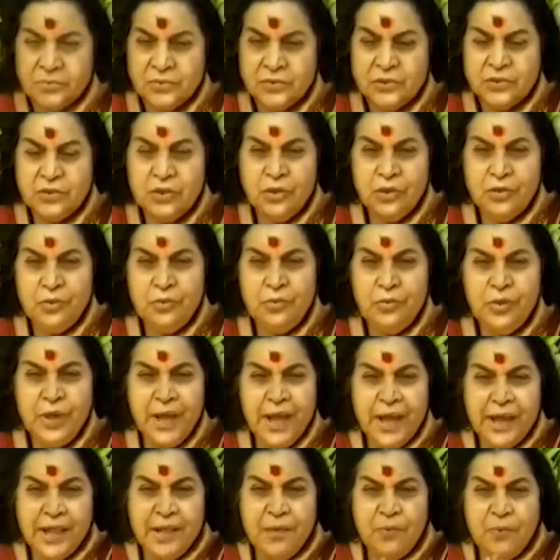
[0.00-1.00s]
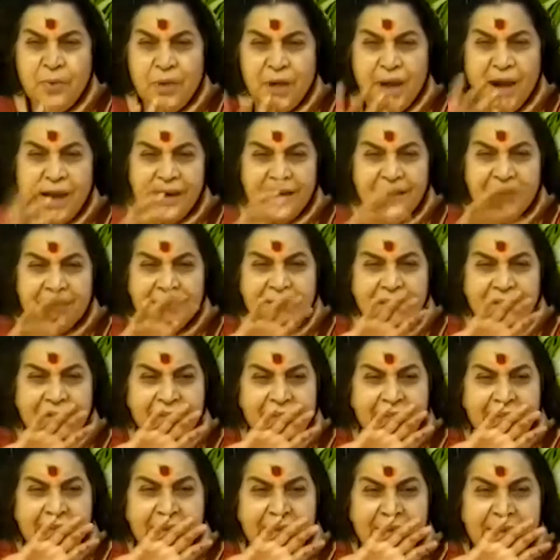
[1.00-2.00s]
So today the Virata
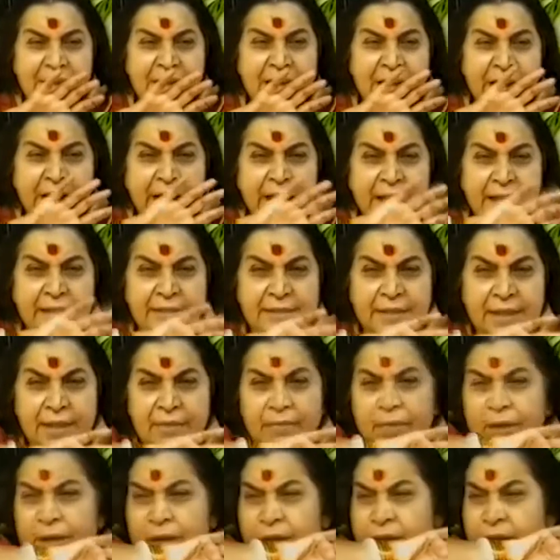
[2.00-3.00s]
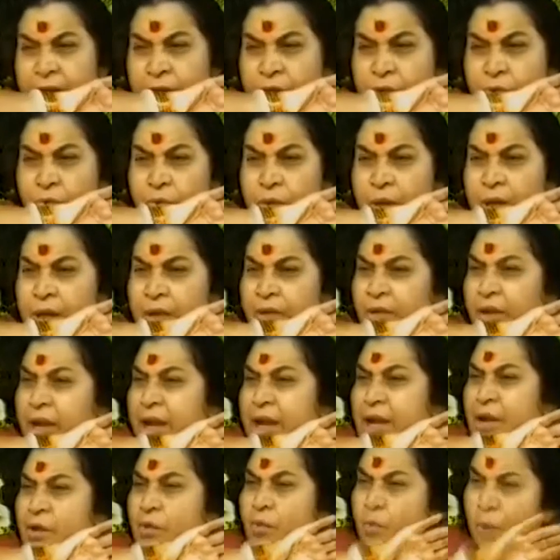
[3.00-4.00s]
Shakti has given you a
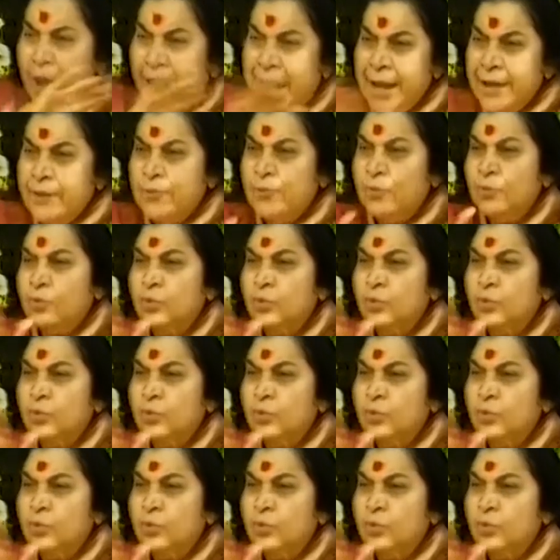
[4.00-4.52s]
great value,